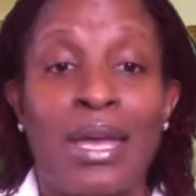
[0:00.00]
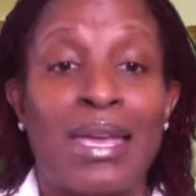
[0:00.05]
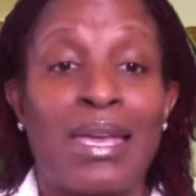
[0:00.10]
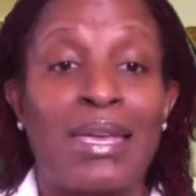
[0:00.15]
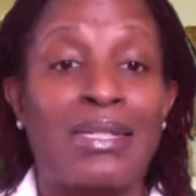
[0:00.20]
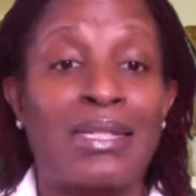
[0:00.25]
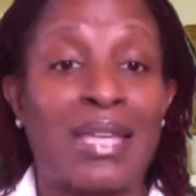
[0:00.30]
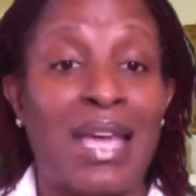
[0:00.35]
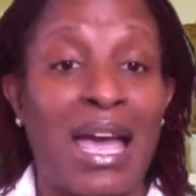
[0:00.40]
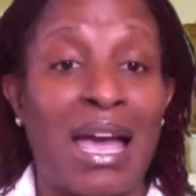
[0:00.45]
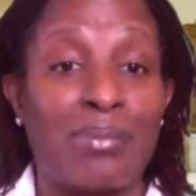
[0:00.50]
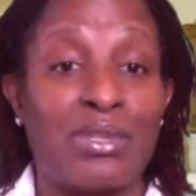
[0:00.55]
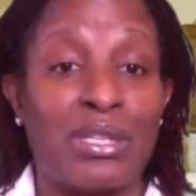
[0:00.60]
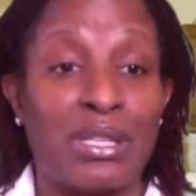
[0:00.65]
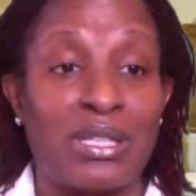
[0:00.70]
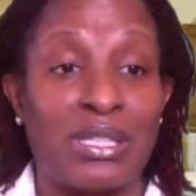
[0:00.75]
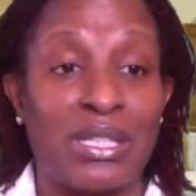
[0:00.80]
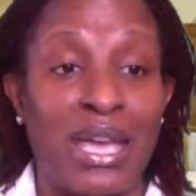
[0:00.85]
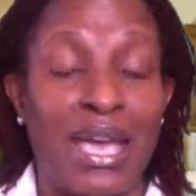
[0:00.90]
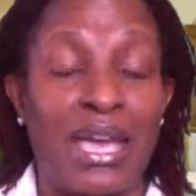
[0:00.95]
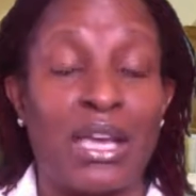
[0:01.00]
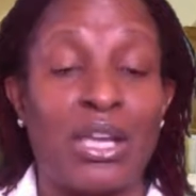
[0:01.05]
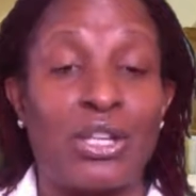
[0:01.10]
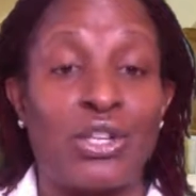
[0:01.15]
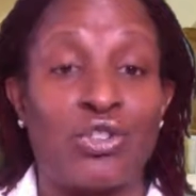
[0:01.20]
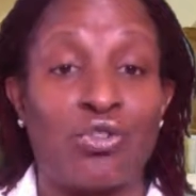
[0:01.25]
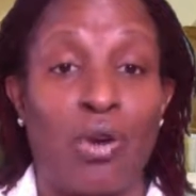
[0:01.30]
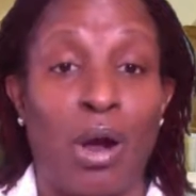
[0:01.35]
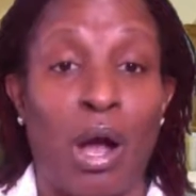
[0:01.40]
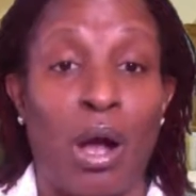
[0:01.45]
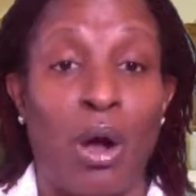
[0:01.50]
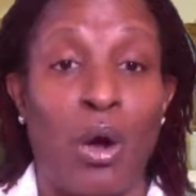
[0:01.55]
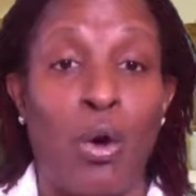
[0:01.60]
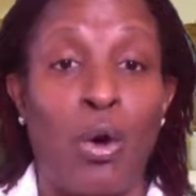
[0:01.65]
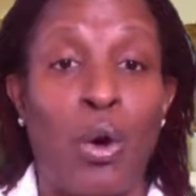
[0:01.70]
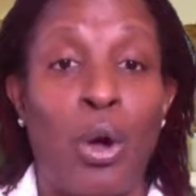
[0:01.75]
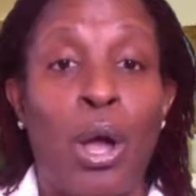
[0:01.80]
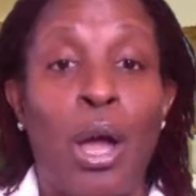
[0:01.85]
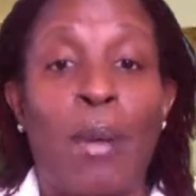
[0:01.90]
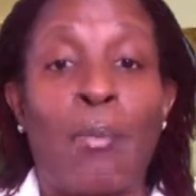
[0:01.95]
It's time to take
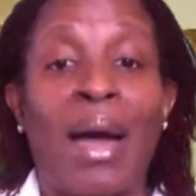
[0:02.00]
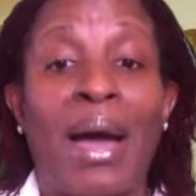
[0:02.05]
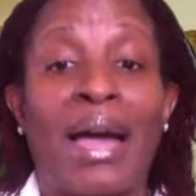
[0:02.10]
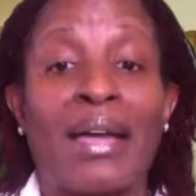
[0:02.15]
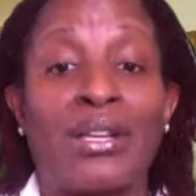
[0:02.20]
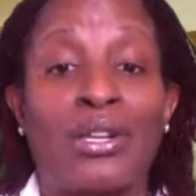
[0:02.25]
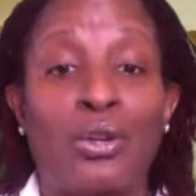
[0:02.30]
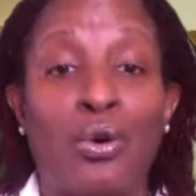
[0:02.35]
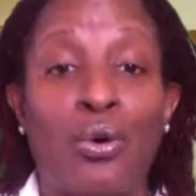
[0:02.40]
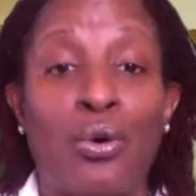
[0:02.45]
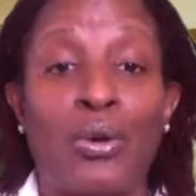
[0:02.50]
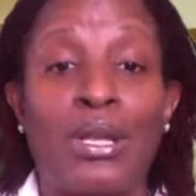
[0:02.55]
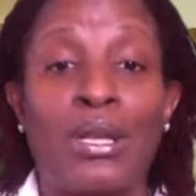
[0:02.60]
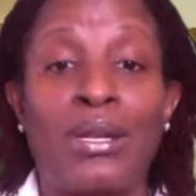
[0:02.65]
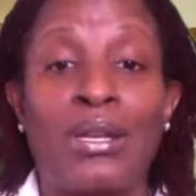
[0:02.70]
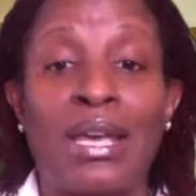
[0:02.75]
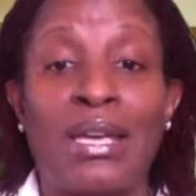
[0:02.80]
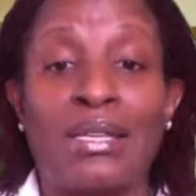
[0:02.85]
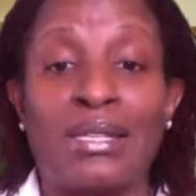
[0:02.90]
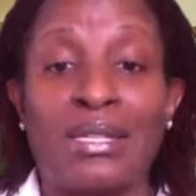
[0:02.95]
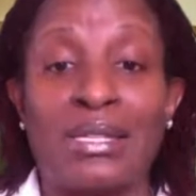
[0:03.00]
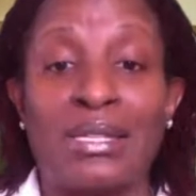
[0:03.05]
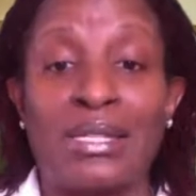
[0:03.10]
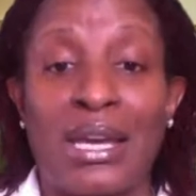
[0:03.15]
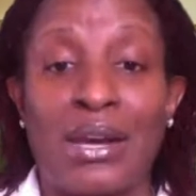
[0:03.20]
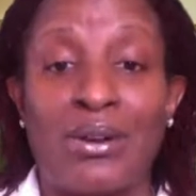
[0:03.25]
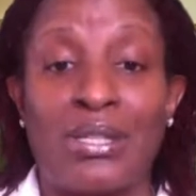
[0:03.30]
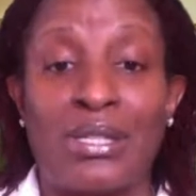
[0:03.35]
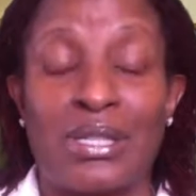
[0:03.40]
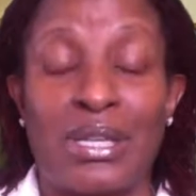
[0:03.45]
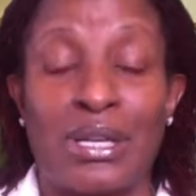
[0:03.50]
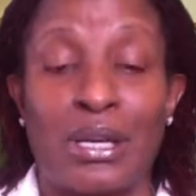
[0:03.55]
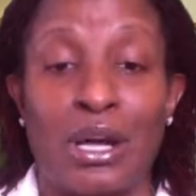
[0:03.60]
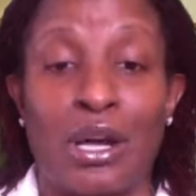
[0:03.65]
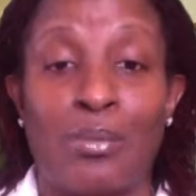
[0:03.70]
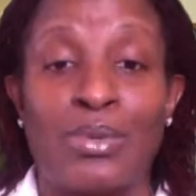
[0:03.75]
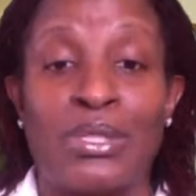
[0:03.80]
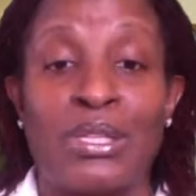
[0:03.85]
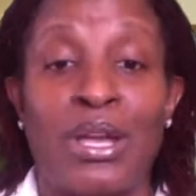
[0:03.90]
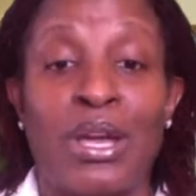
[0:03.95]
control by doing the necessary
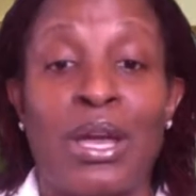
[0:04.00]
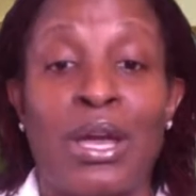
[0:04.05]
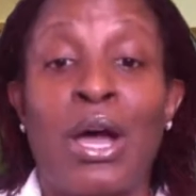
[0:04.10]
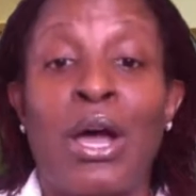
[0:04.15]
steps